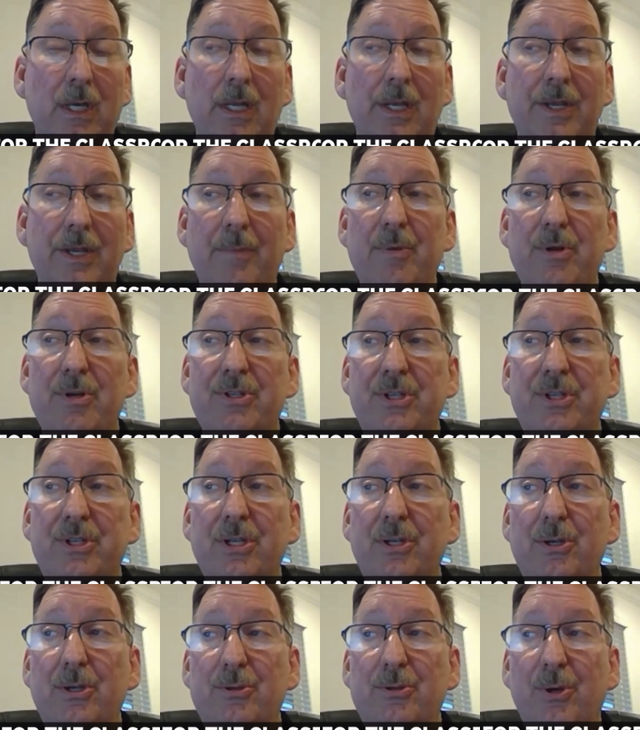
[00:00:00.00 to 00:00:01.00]
Number
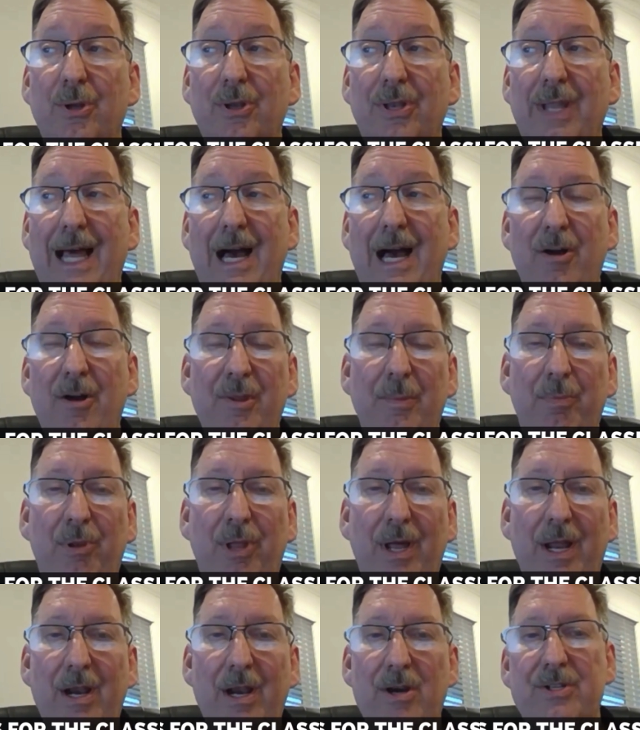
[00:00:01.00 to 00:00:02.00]
two, to allow the
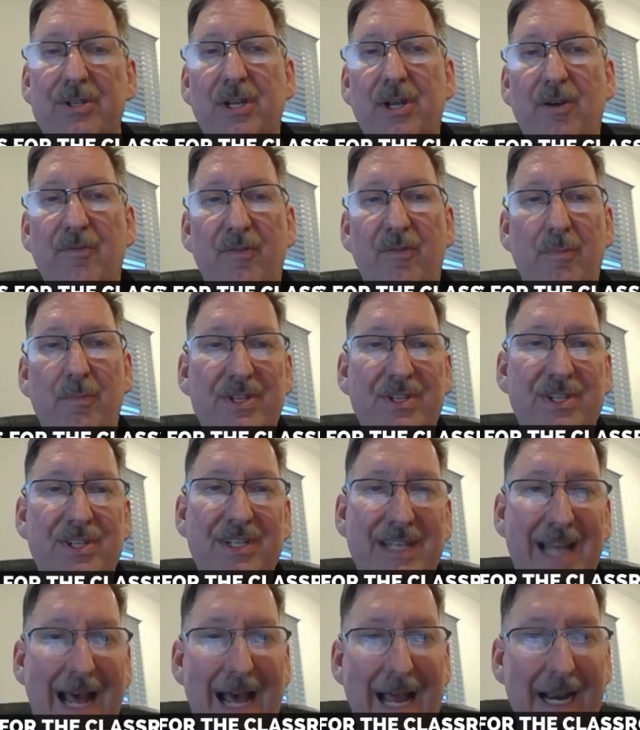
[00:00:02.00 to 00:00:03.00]
player to go from a
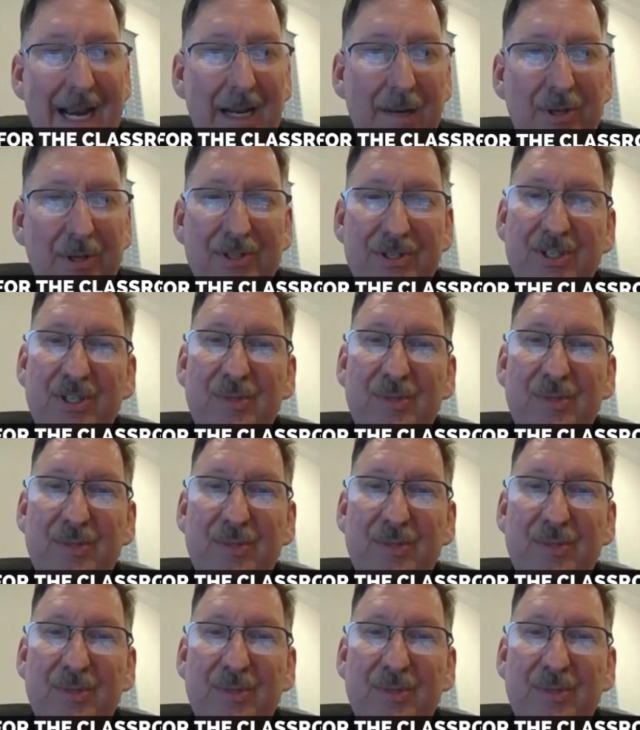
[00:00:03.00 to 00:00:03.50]
static place,